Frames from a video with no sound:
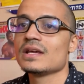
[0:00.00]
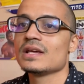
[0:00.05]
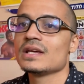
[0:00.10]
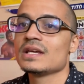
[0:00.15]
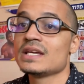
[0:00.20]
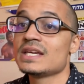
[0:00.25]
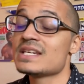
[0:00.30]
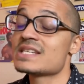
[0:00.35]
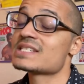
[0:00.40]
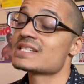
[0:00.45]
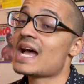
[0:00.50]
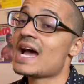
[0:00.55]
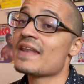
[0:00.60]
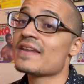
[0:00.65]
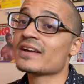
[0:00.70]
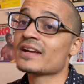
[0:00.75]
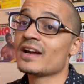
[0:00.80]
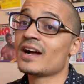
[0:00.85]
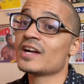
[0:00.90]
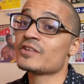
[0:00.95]
He signed
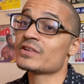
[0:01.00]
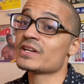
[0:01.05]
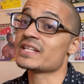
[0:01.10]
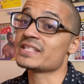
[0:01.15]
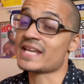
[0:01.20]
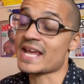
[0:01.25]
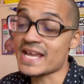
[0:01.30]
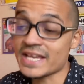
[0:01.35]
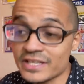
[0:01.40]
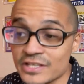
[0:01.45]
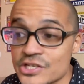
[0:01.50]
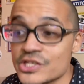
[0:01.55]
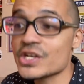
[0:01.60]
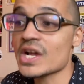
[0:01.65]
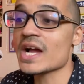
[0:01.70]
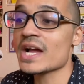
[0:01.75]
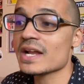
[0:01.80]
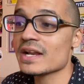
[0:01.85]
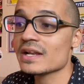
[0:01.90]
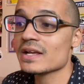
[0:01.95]
the contract to take his
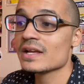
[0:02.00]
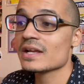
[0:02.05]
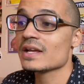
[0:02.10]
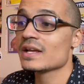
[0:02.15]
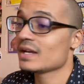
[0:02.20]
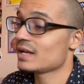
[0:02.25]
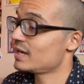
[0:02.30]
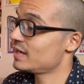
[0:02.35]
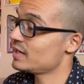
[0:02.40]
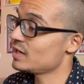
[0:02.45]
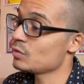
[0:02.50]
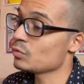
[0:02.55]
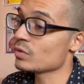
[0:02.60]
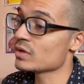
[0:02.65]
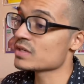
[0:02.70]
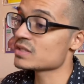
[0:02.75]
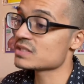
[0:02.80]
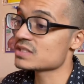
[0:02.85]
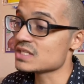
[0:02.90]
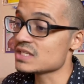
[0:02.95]
shot. And it
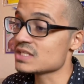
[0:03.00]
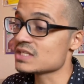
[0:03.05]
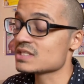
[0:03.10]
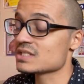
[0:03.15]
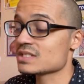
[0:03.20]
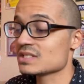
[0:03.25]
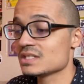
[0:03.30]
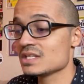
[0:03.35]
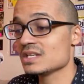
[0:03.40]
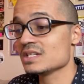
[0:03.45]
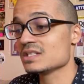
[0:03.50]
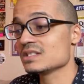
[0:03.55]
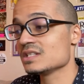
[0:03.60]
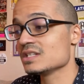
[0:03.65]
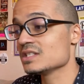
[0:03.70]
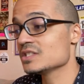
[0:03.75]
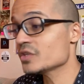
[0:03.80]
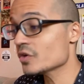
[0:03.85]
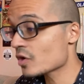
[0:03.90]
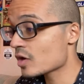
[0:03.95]
was these
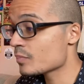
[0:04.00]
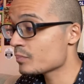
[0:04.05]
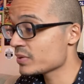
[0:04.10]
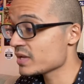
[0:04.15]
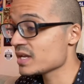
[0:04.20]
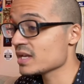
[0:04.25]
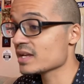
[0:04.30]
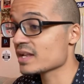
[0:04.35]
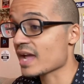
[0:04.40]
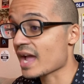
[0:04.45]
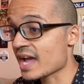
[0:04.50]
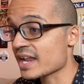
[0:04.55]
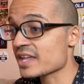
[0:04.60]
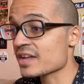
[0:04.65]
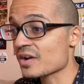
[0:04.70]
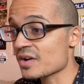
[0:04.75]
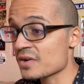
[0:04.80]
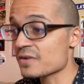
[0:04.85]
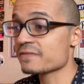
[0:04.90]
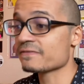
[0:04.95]
European Eddie
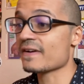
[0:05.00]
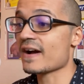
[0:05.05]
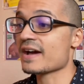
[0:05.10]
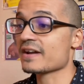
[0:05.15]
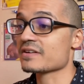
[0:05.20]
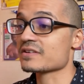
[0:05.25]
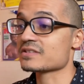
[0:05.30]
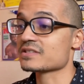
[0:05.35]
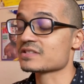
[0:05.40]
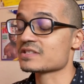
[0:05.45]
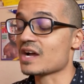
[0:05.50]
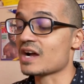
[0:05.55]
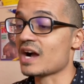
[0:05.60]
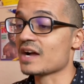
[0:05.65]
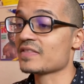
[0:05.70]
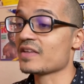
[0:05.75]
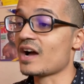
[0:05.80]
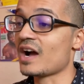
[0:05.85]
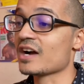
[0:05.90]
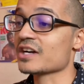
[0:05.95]
Hearn fighters,
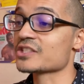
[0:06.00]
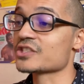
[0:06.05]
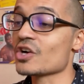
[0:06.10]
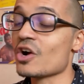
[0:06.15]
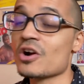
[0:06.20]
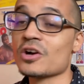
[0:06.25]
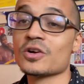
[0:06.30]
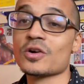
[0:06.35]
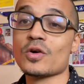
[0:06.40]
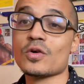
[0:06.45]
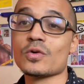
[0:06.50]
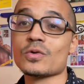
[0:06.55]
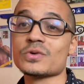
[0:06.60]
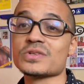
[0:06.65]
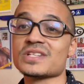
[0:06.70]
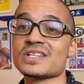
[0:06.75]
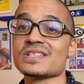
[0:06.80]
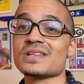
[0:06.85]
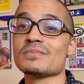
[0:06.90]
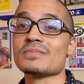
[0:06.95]
the
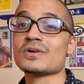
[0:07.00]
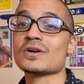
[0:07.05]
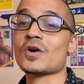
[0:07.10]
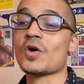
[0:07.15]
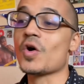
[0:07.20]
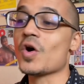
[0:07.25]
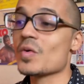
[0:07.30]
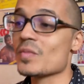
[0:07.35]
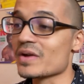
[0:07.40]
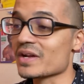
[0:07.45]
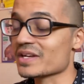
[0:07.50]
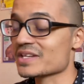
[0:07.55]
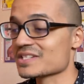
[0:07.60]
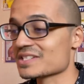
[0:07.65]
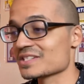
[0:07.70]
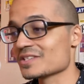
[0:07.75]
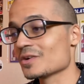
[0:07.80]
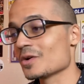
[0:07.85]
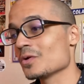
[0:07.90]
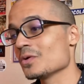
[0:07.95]
Agyarkos and the
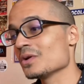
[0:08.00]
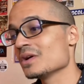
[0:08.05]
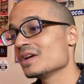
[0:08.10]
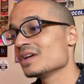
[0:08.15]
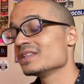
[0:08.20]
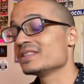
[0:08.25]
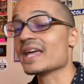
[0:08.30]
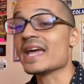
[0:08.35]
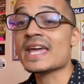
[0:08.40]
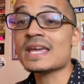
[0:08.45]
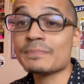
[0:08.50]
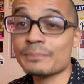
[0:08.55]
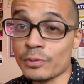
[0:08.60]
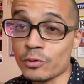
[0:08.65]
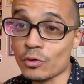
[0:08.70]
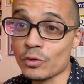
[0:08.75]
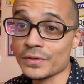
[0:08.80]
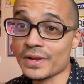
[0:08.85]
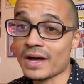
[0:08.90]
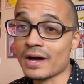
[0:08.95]
McCormicks, you know, they
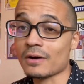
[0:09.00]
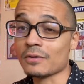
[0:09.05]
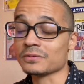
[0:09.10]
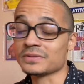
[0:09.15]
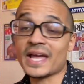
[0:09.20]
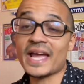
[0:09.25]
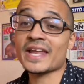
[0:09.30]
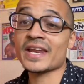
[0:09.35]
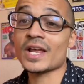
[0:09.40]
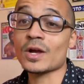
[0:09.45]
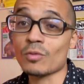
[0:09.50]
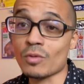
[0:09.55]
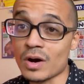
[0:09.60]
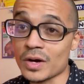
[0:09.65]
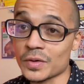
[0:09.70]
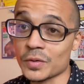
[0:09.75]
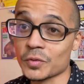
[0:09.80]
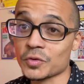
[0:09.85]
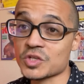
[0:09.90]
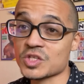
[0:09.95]
pulled out. They didn't
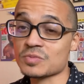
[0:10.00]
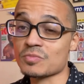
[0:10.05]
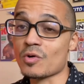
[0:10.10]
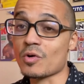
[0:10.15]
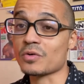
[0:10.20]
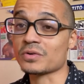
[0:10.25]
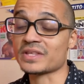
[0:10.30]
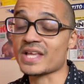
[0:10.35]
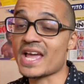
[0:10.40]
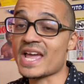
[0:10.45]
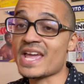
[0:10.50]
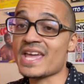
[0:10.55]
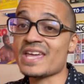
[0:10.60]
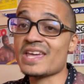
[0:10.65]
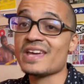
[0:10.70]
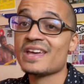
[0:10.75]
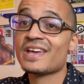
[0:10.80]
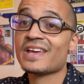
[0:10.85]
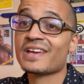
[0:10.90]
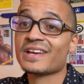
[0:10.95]
want no smoke.
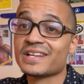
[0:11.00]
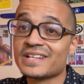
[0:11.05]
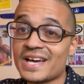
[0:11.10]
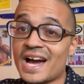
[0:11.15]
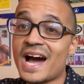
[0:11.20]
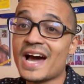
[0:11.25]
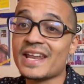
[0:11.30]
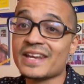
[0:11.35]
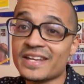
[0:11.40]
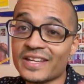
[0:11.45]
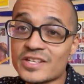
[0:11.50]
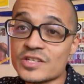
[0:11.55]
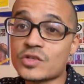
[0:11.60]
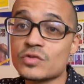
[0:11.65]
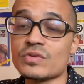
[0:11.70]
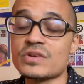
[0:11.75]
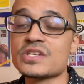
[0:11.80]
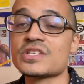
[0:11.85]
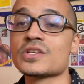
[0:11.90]
They got an injury.